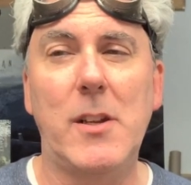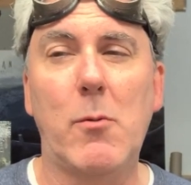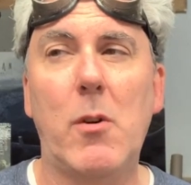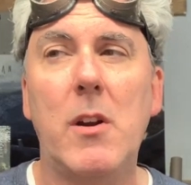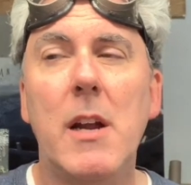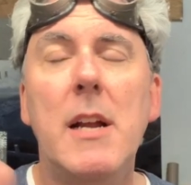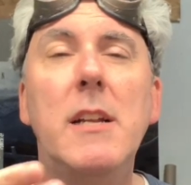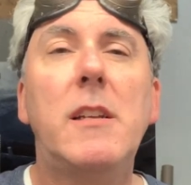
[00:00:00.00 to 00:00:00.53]
There
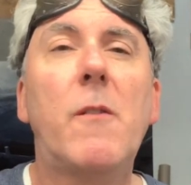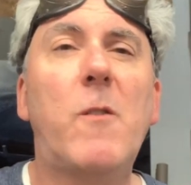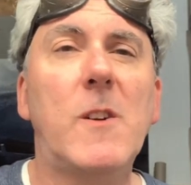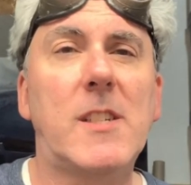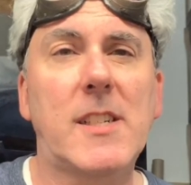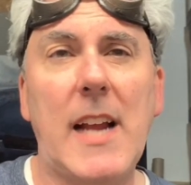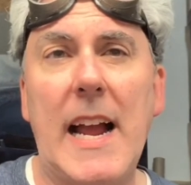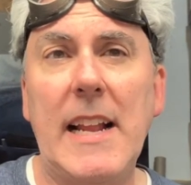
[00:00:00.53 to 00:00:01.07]
were
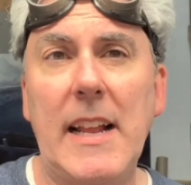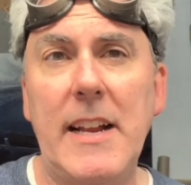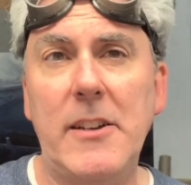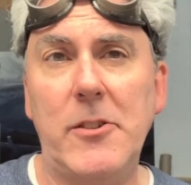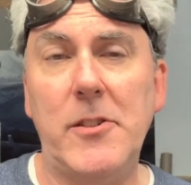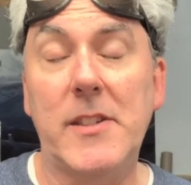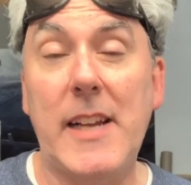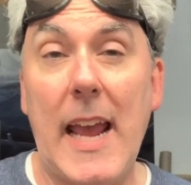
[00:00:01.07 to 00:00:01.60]
different
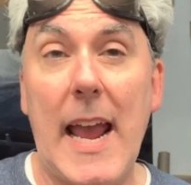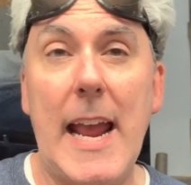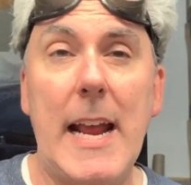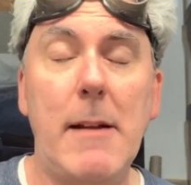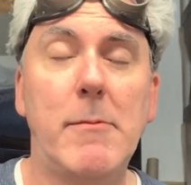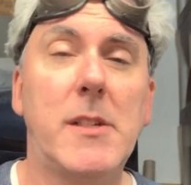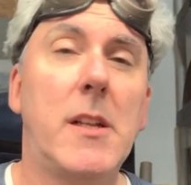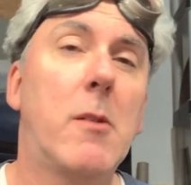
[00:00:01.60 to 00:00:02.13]
Skylanders games,